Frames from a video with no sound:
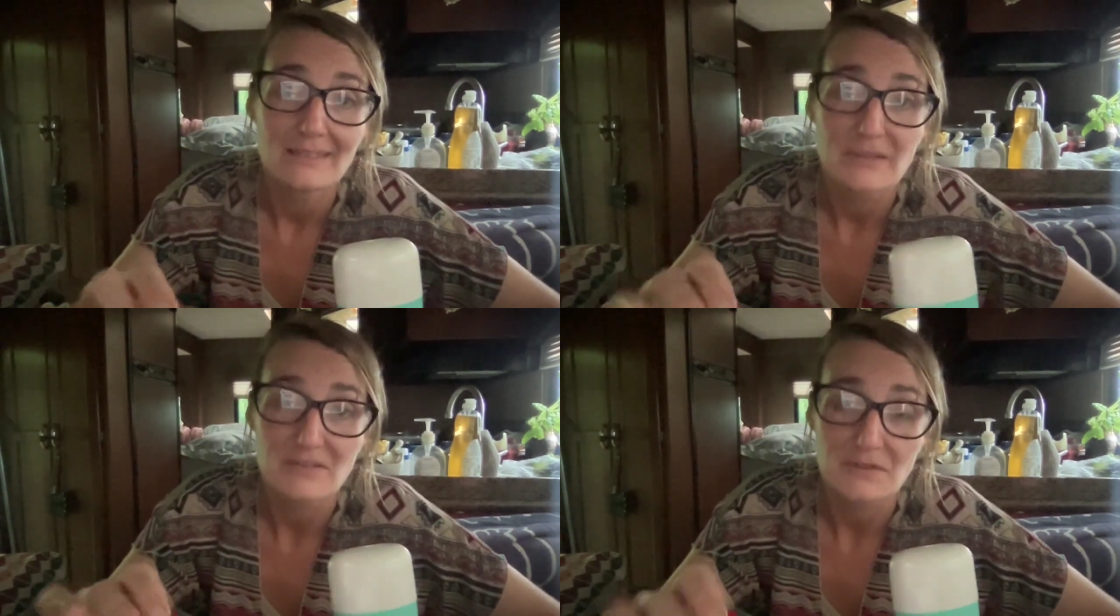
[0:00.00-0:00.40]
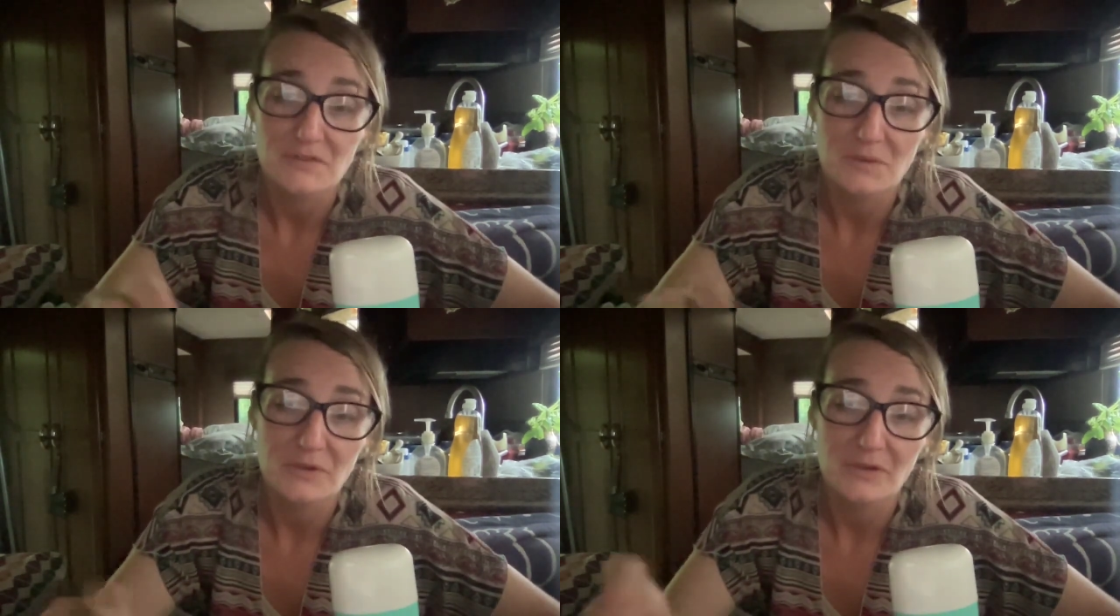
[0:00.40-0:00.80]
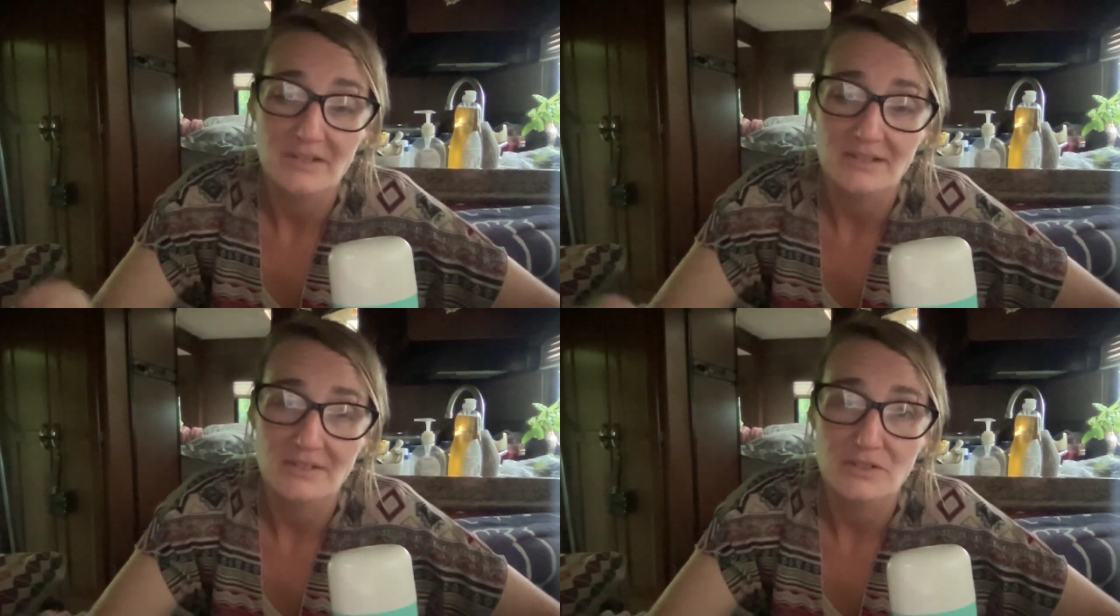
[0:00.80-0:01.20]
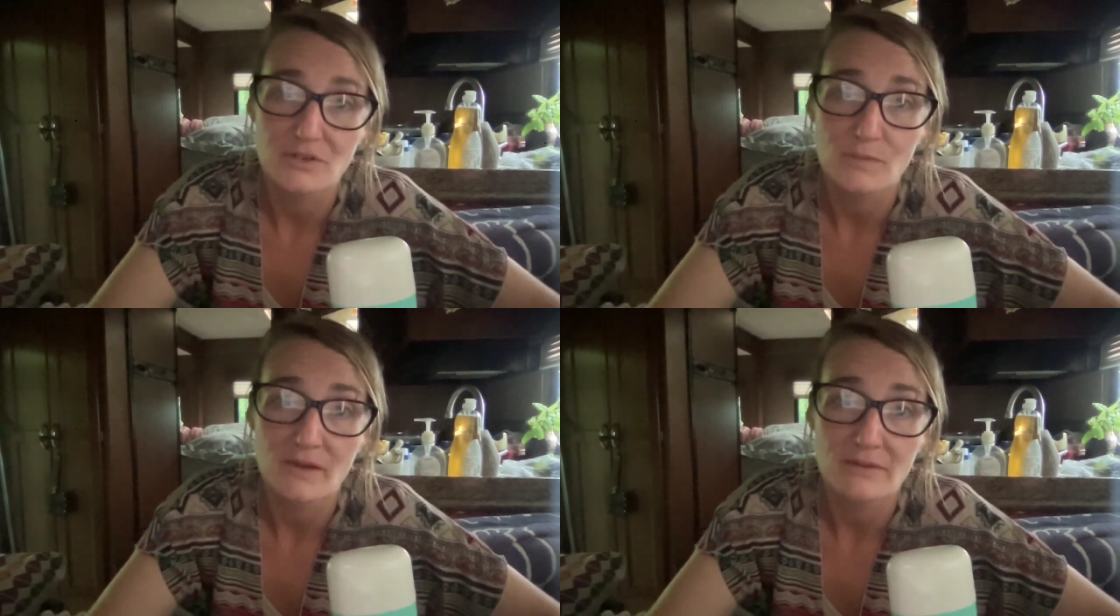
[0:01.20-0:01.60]
That's also where you're connected
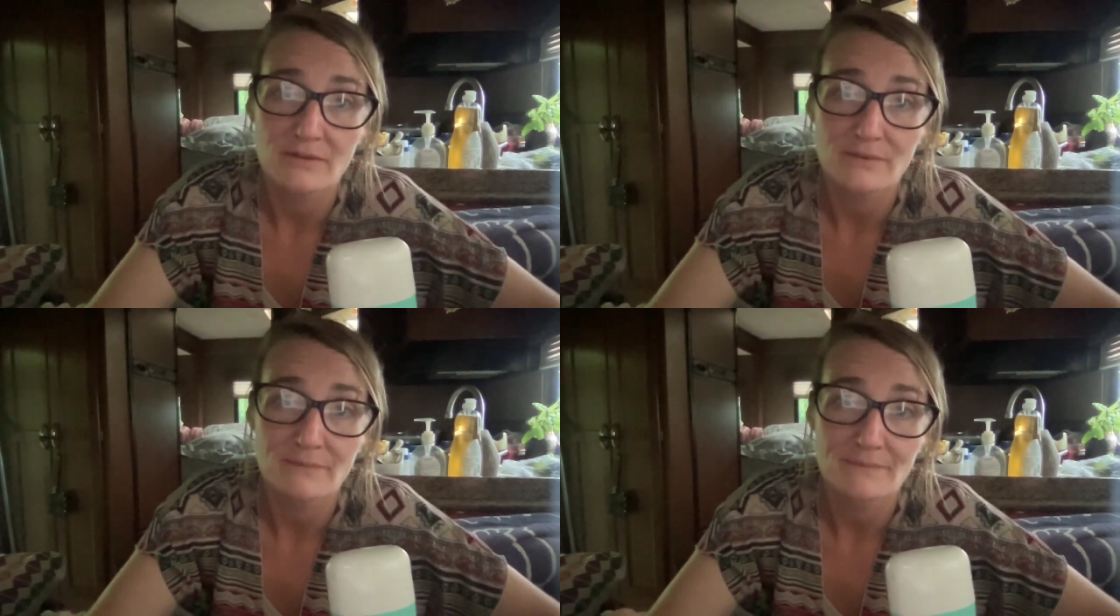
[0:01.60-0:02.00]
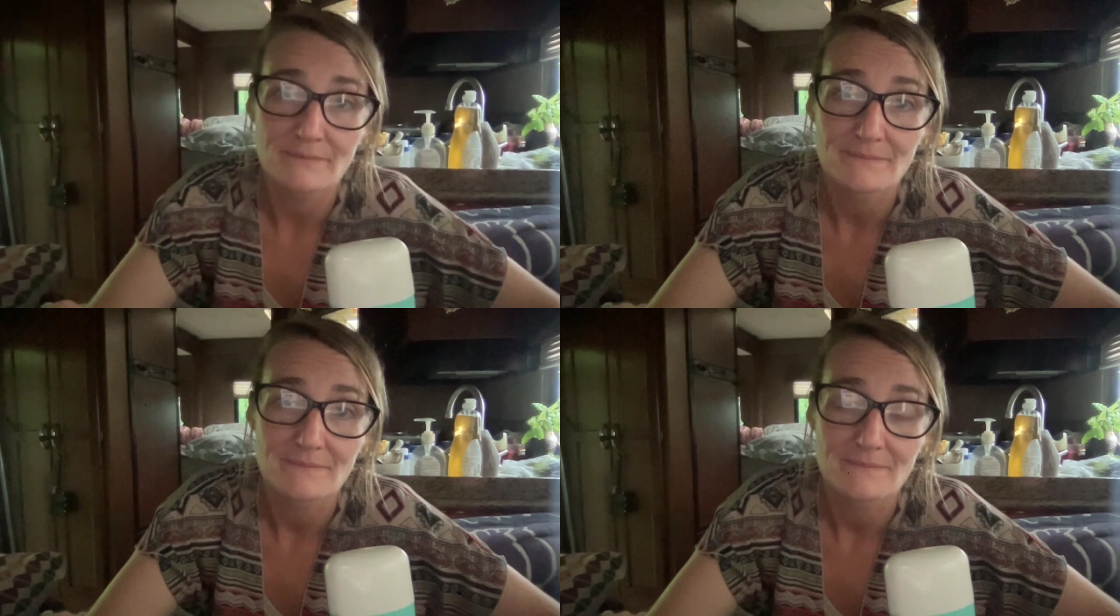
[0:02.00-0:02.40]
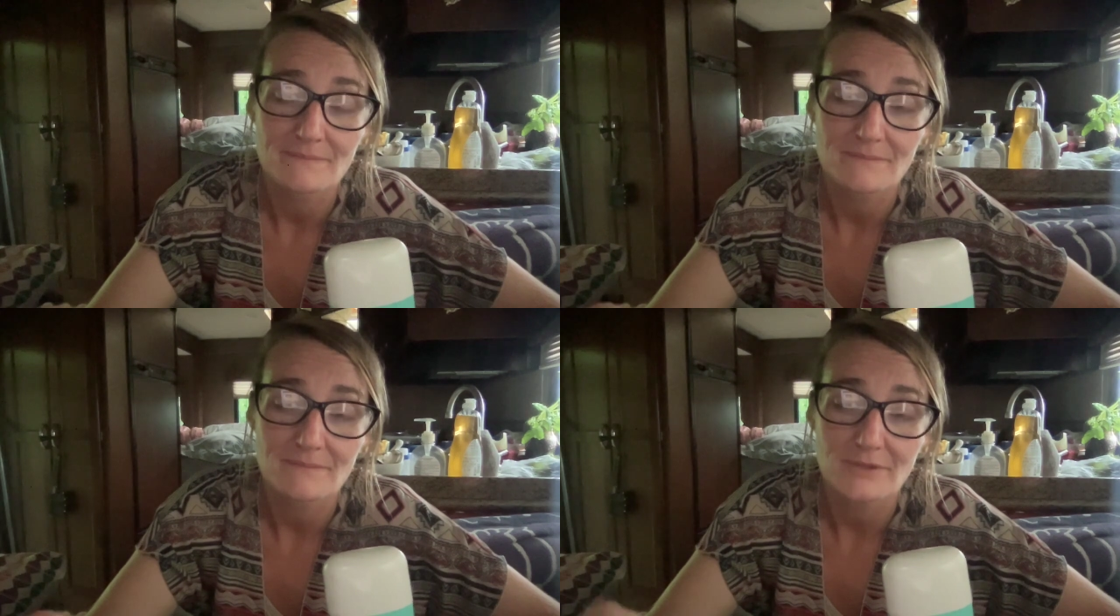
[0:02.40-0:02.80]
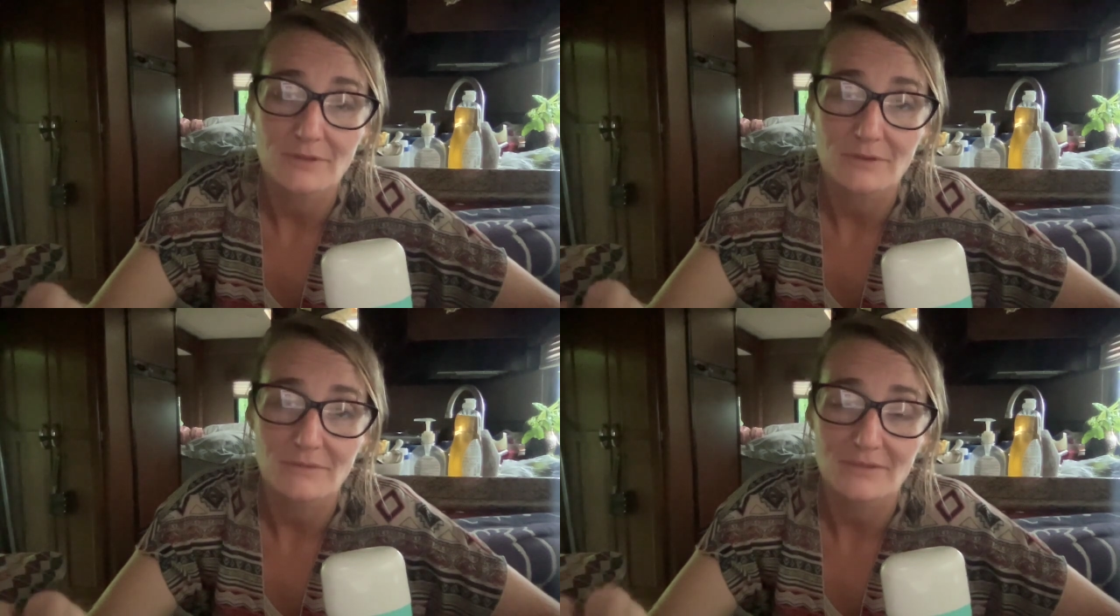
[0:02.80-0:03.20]
to your mother,
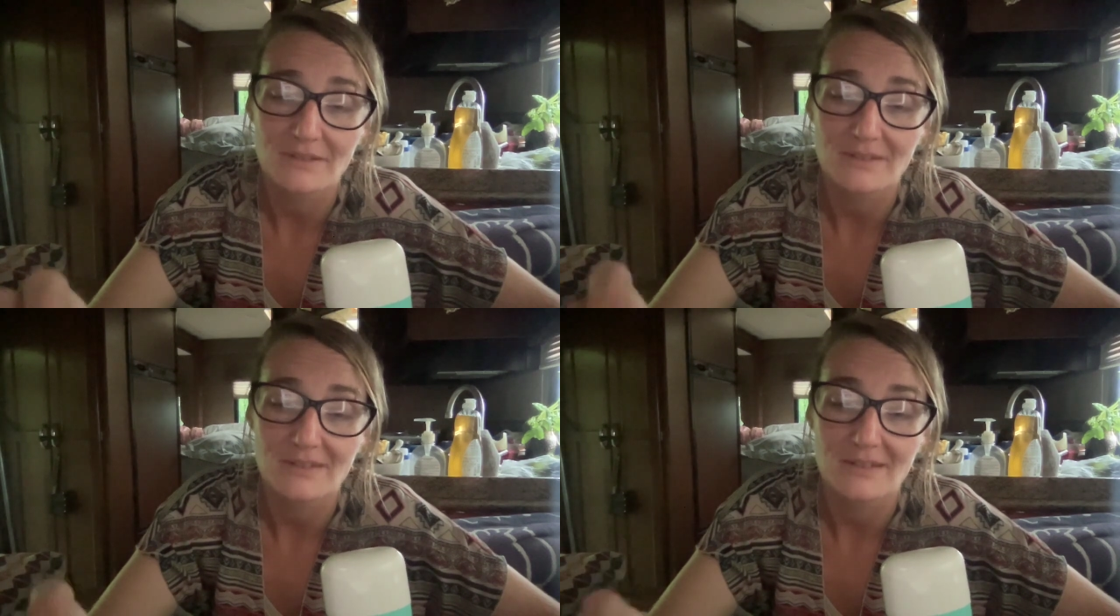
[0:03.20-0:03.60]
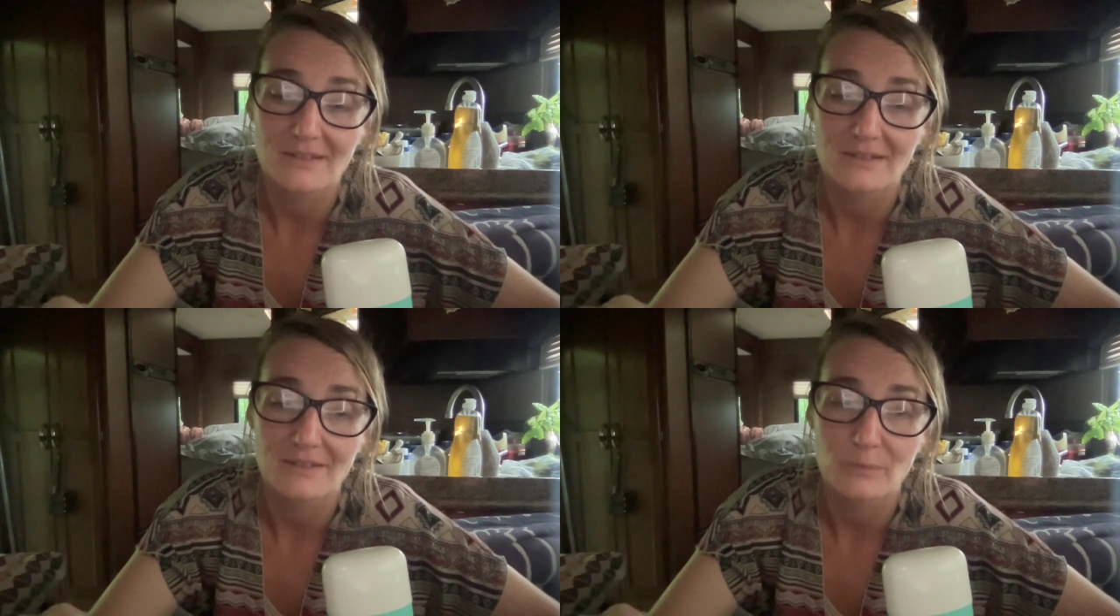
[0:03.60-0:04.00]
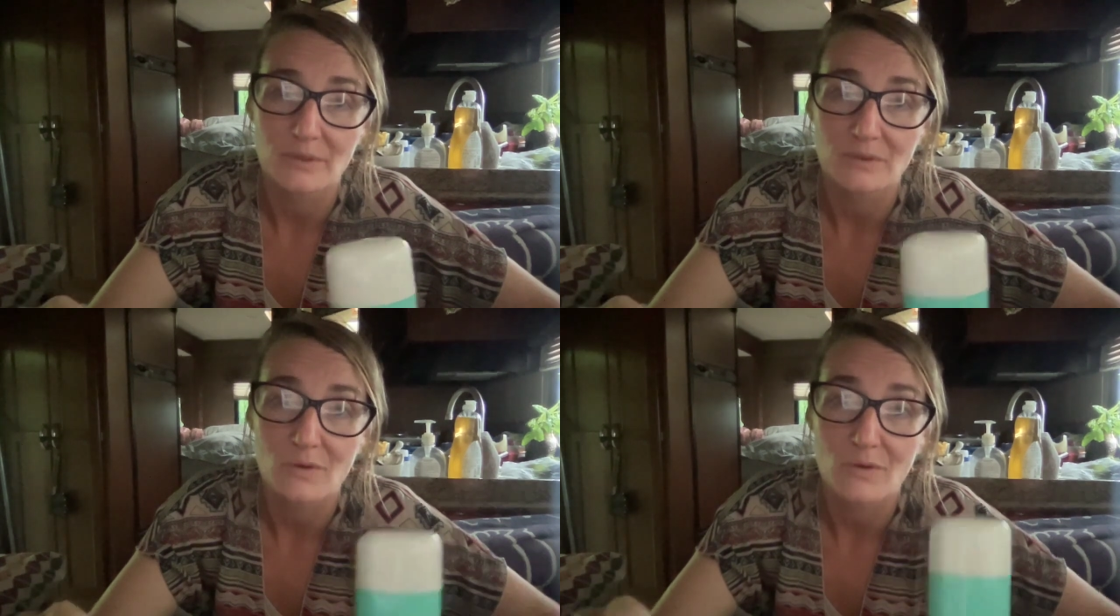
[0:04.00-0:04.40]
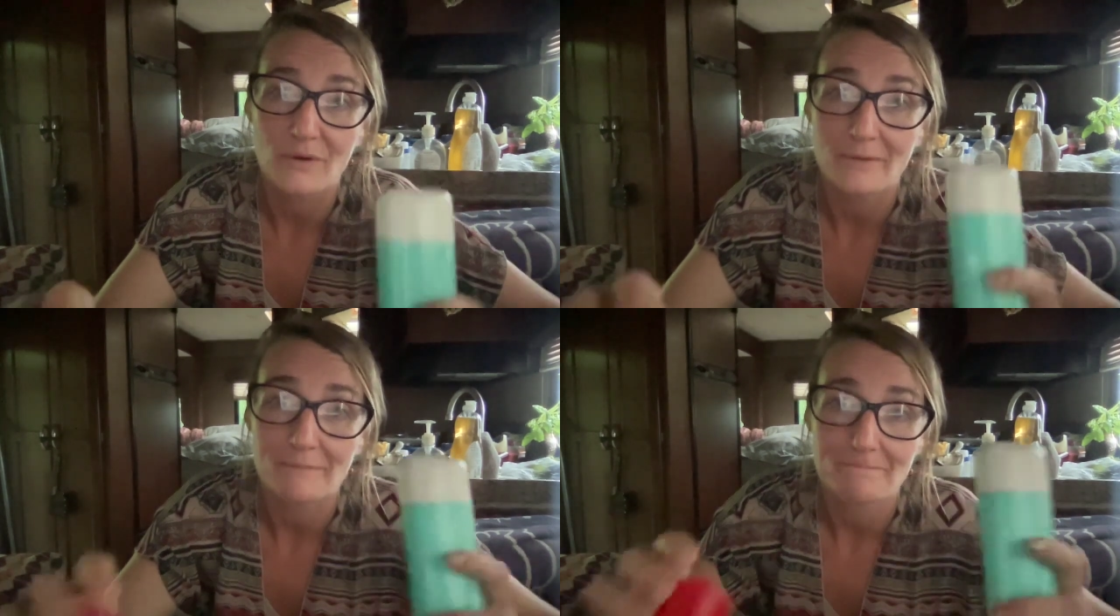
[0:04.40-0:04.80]
via the umbilical
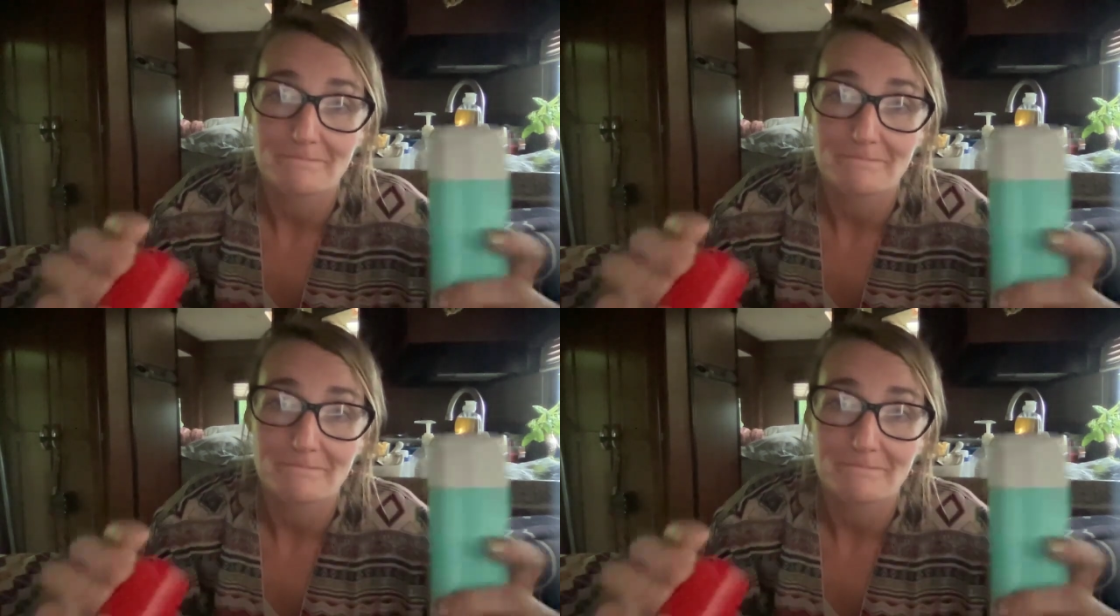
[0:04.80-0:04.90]
cord.